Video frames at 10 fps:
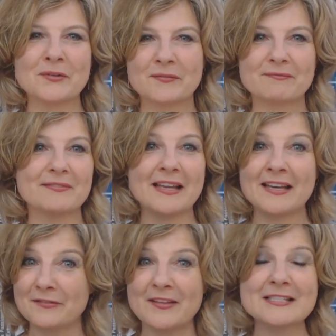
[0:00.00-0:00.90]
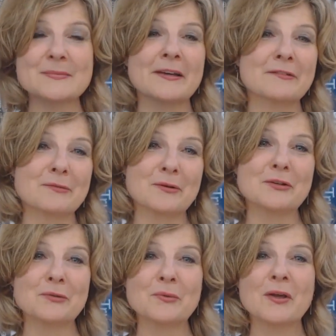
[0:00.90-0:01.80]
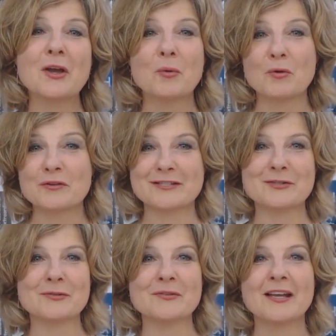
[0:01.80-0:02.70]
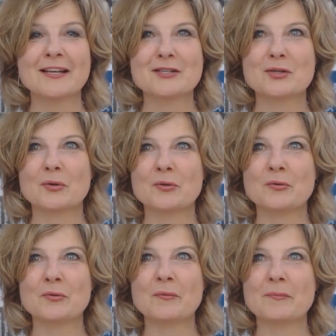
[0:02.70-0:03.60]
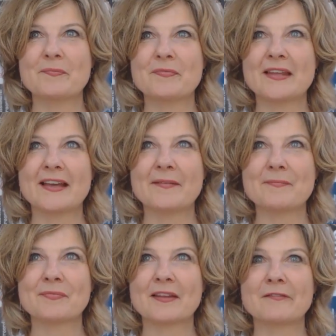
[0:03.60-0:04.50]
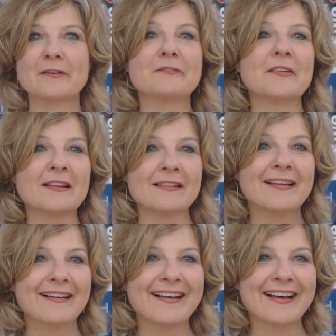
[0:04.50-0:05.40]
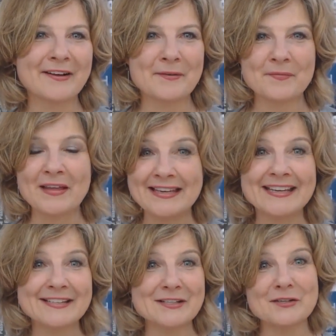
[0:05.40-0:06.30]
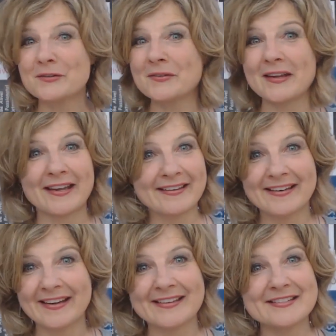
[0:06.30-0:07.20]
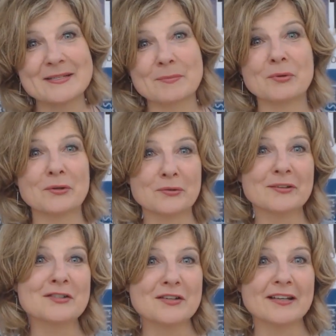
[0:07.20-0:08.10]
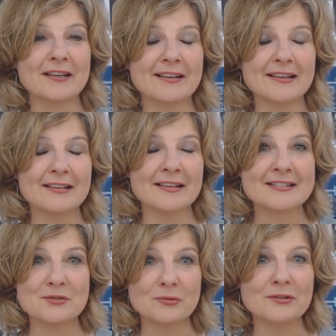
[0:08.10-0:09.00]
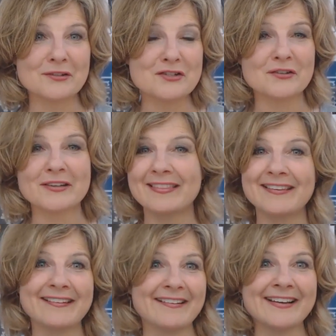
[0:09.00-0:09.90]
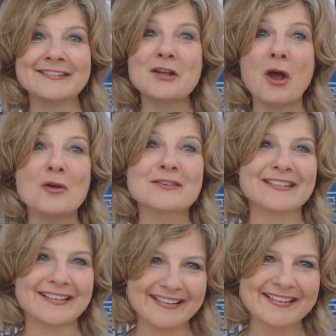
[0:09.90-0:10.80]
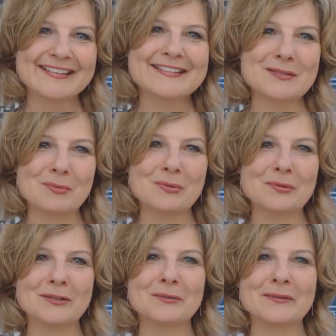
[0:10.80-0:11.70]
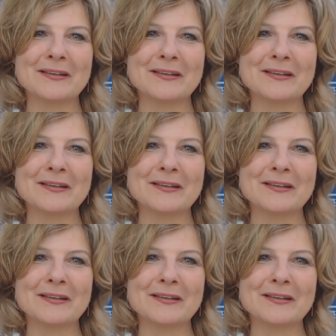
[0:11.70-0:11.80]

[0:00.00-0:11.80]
fulfill a need in you and support your extraordinary journey, then I totally support you in that. So they are my thoughts on extraordinary.